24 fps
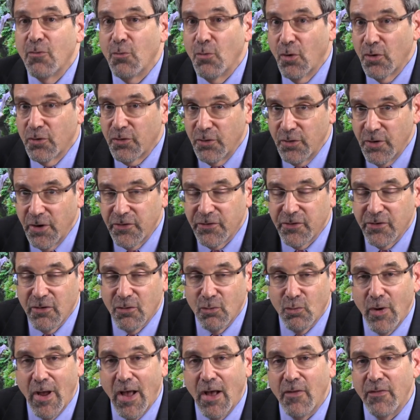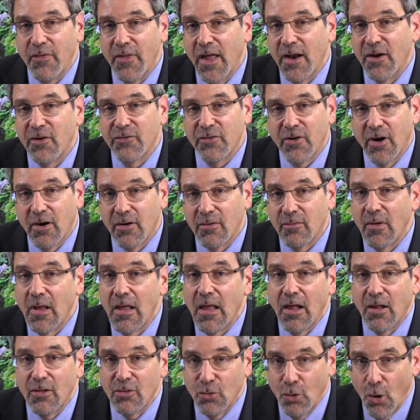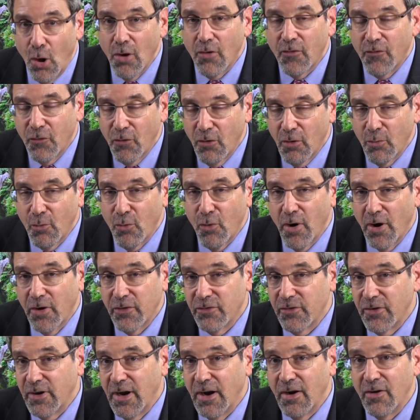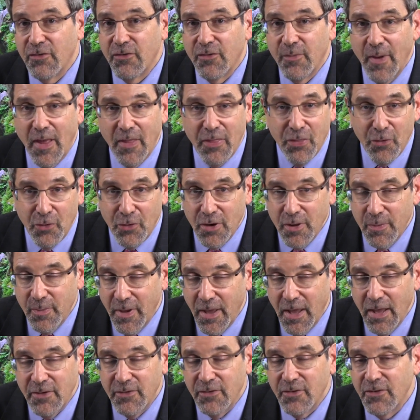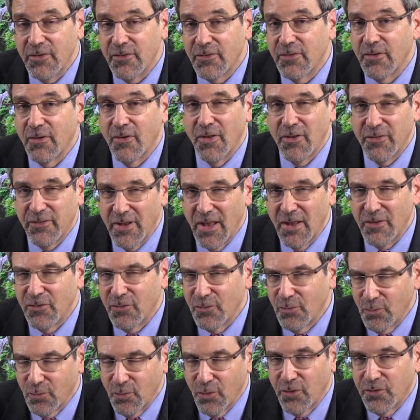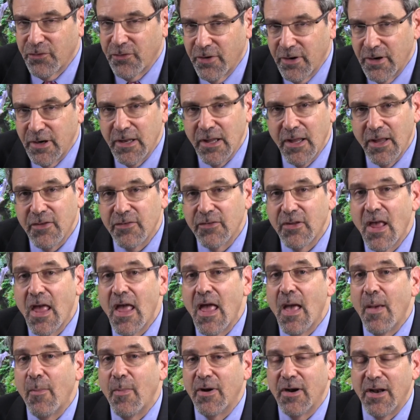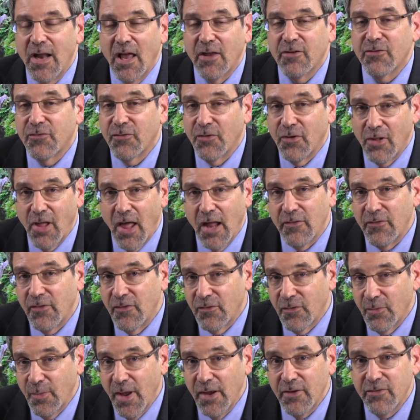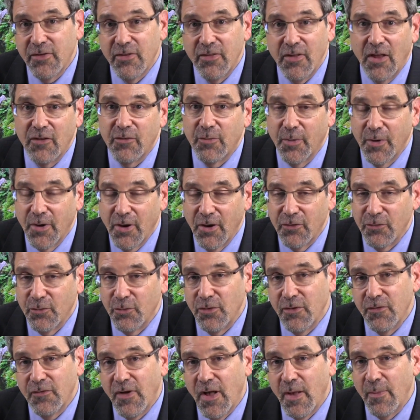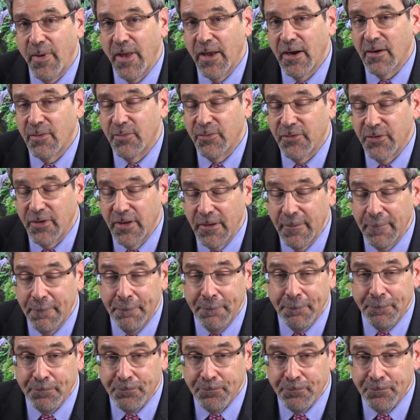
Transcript: the more traditional route, and that is our long-form questionnaire. It's about 30 pages. Oh, it sounds worse than it is, but it asks for a lot of information. That's because when you file bankruptcy,